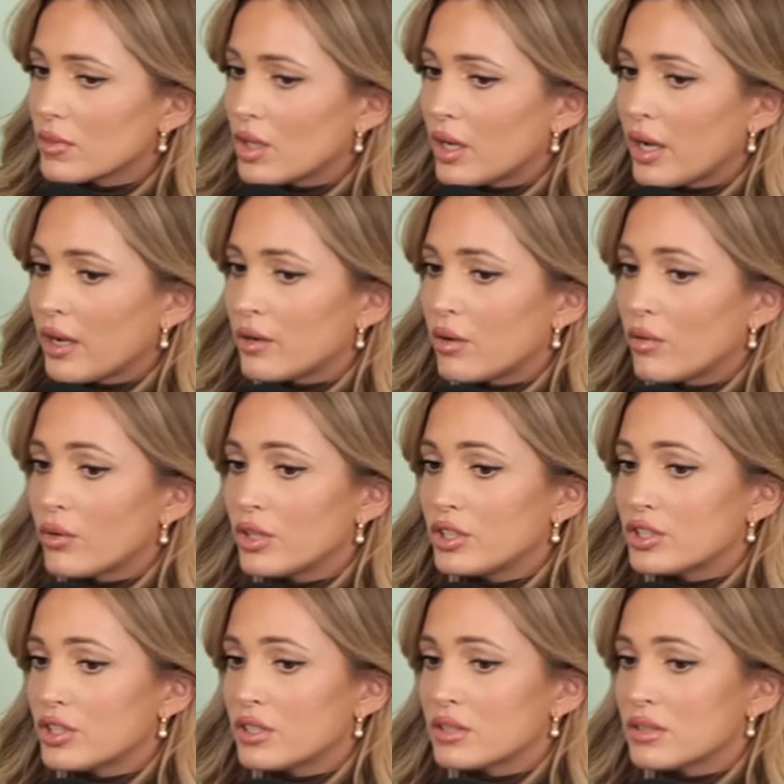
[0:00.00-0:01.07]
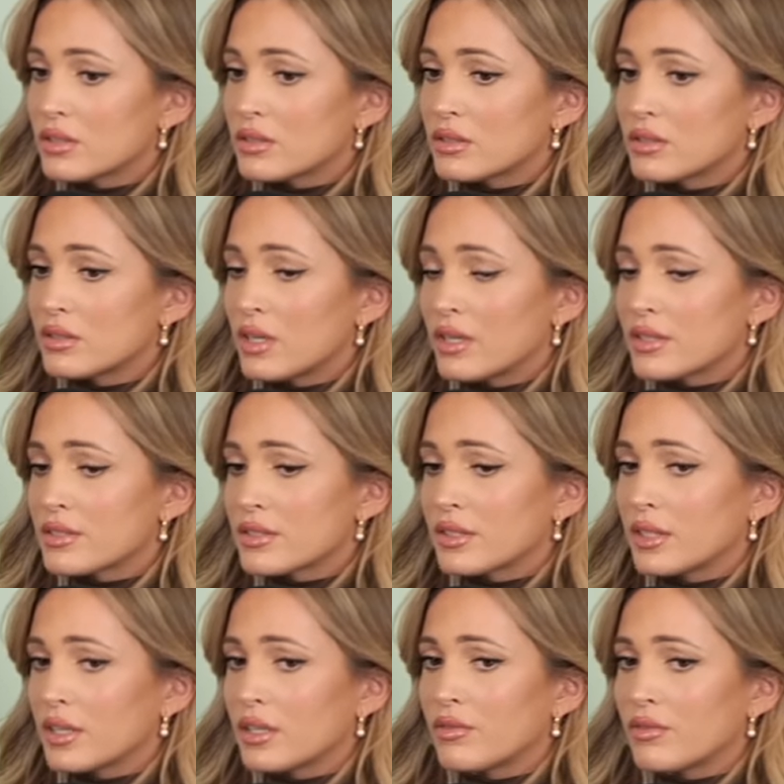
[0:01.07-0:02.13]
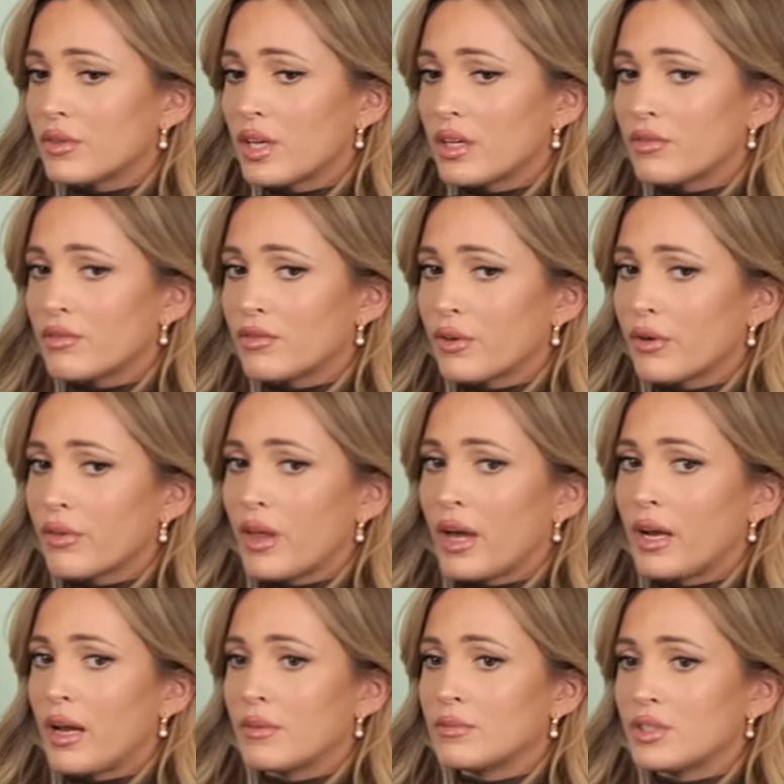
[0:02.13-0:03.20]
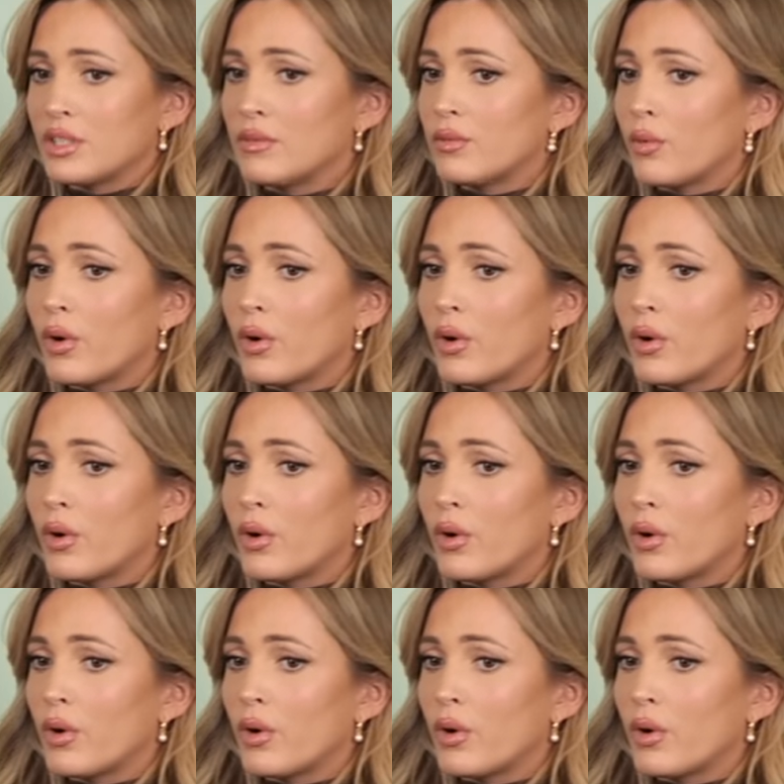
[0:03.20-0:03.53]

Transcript: Yeah, only Jesus seriously can can fill that empty oh,